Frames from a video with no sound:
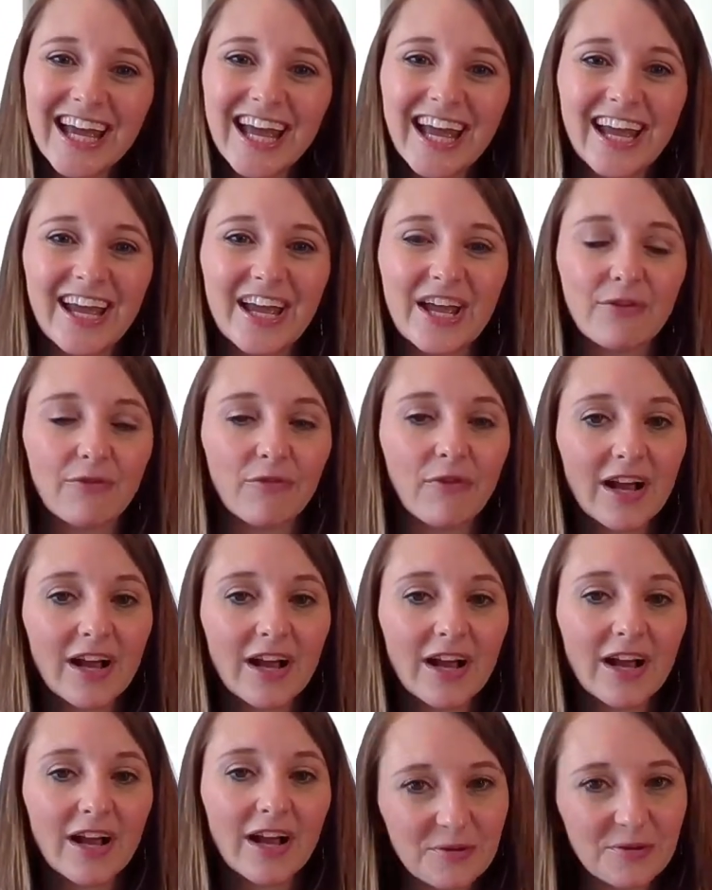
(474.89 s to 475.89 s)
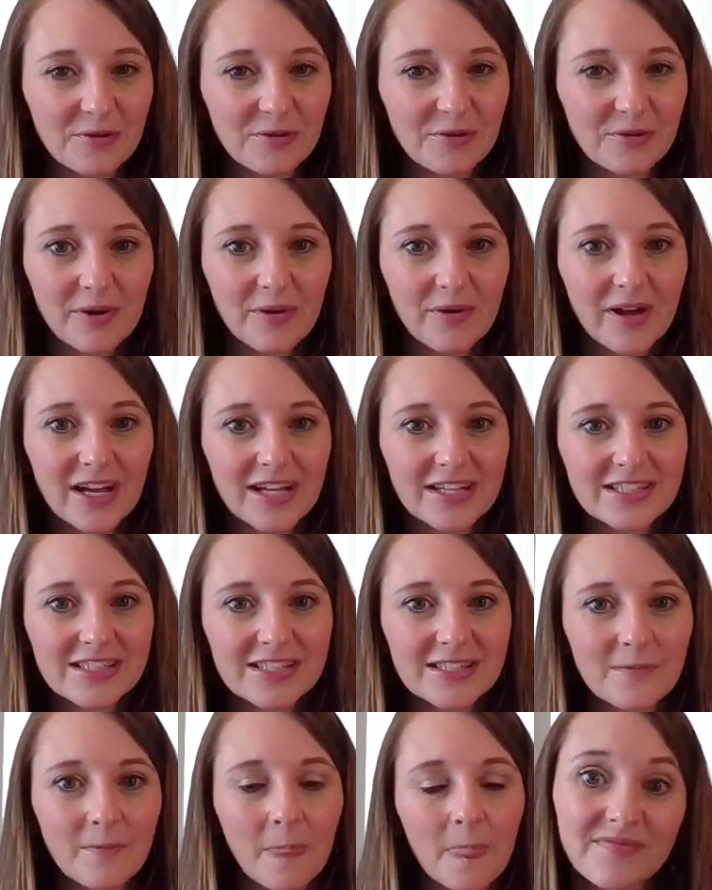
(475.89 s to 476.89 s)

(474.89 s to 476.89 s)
and write down your prayer requests.